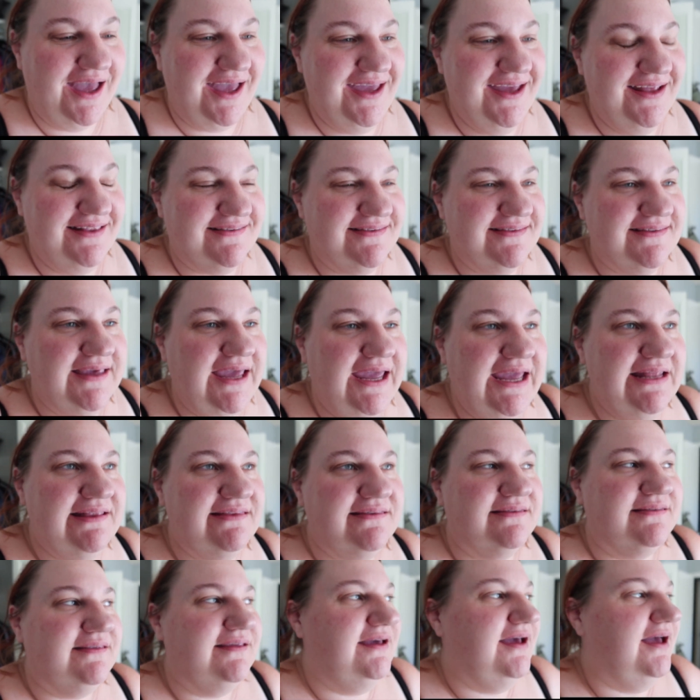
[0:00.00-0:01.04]
it's,
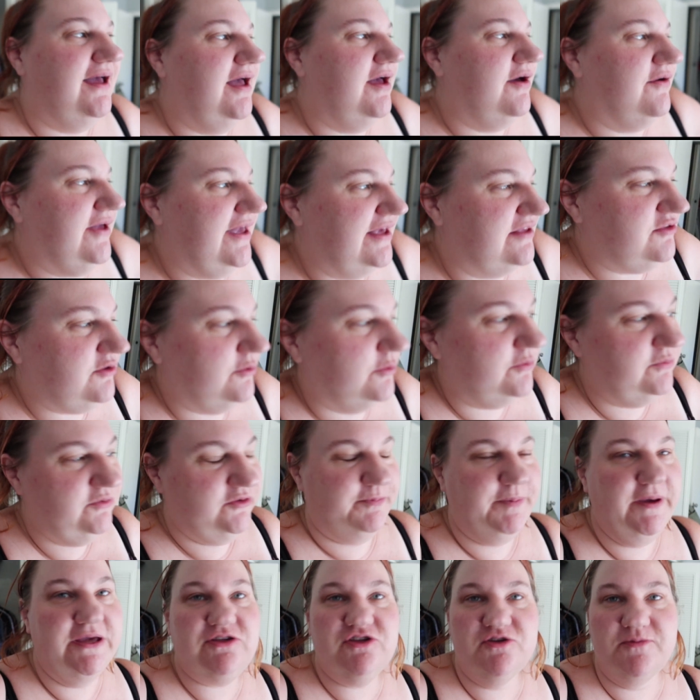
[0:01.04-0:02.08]
it's, okay, so it
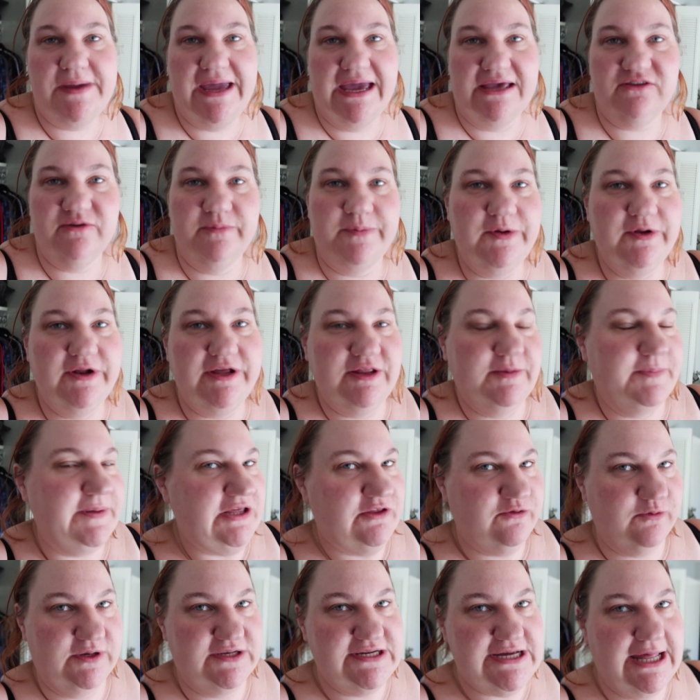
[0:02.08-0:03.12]
was pitched to me as a Beauty and the
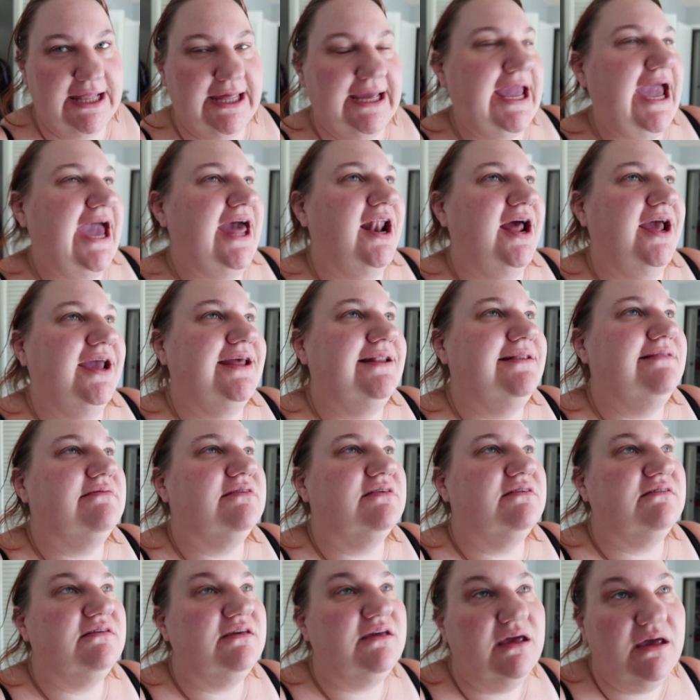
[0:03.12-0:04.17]
Beast retelling, and I can
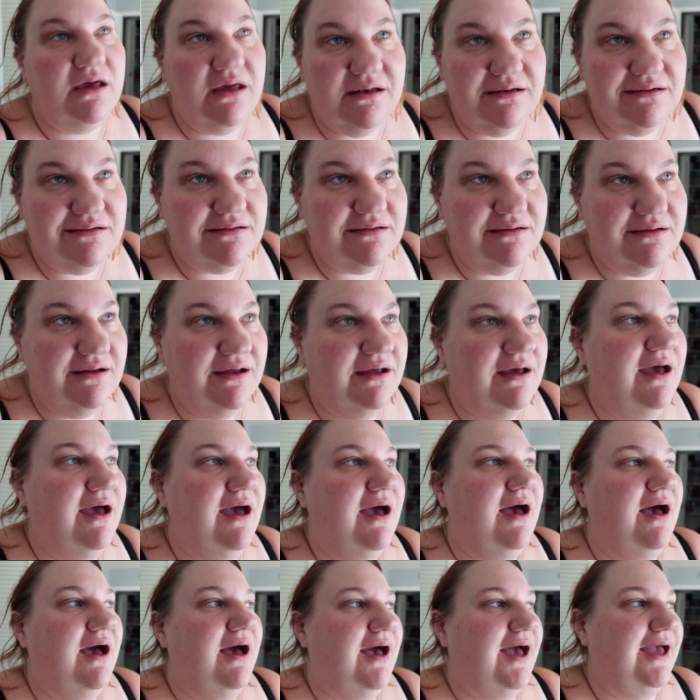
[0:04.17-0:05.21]
see it.
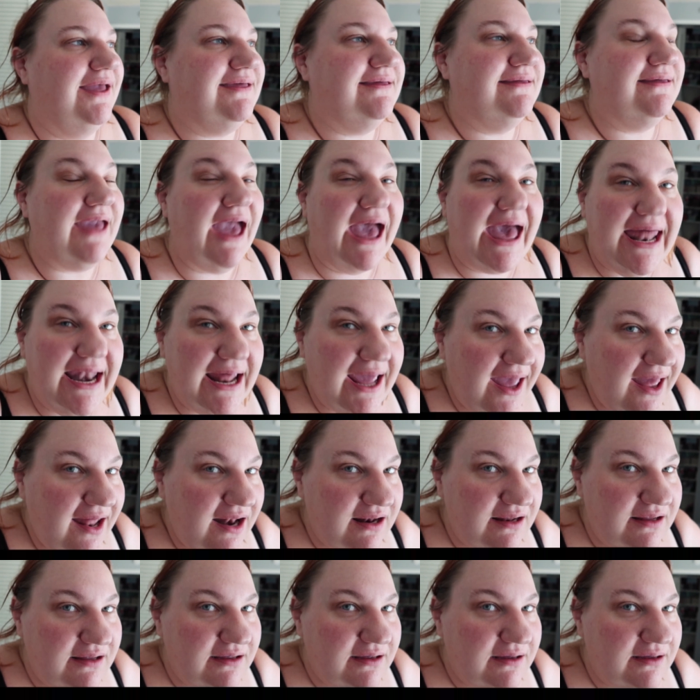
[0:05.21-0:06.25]
I get
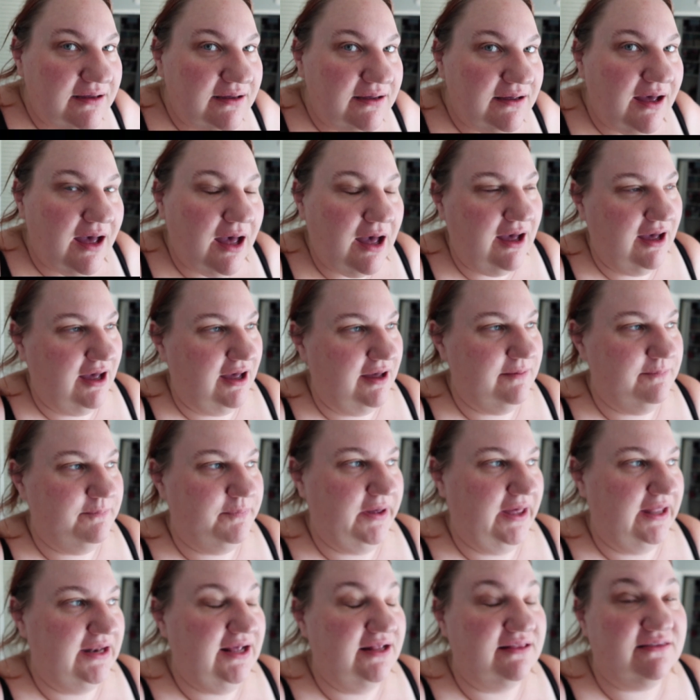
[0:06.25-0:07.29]
it, uh,
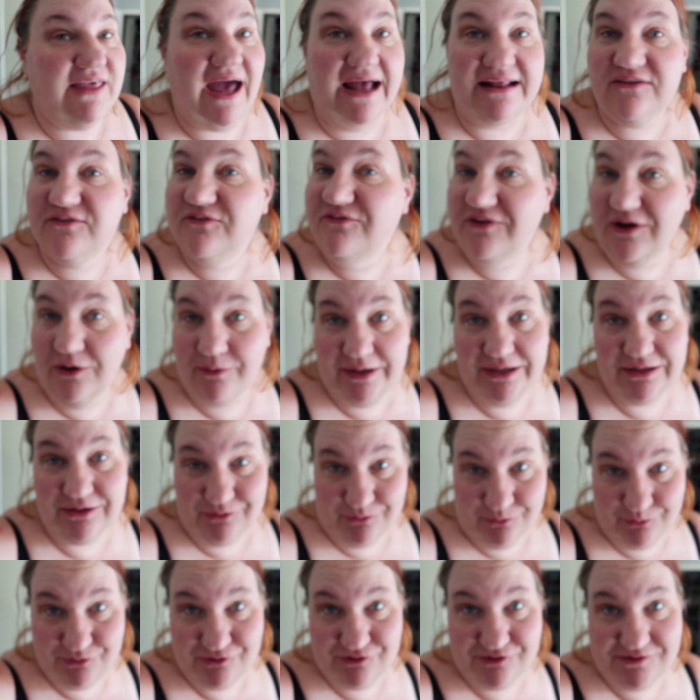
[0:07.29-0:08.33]
but it, that's very
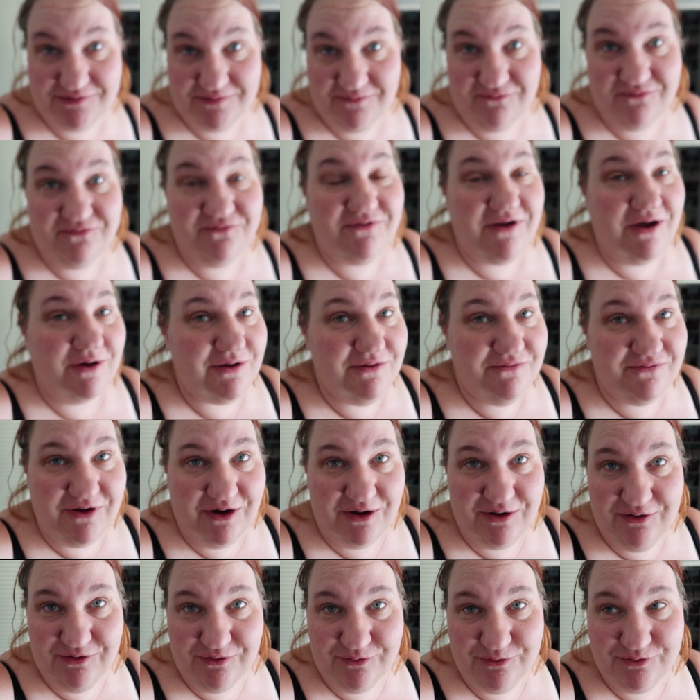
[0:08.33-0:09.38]
loose. Very,
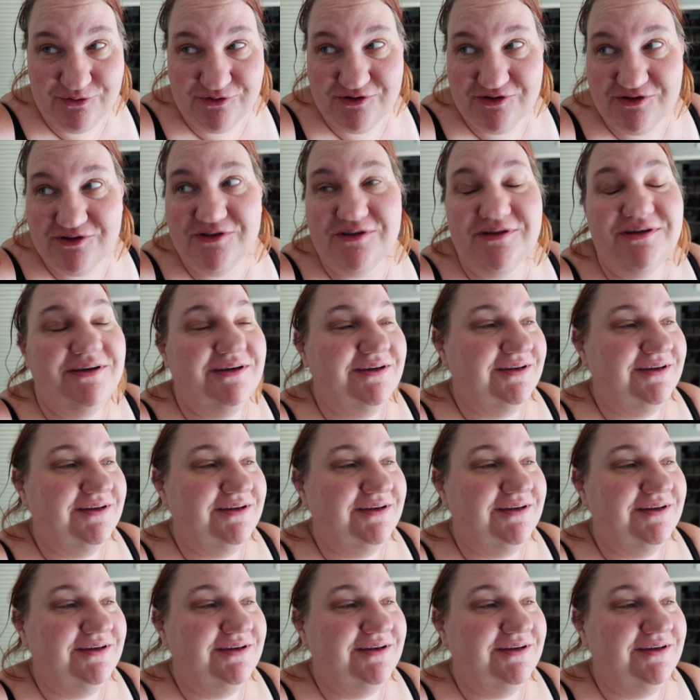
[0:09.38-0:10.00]
very loose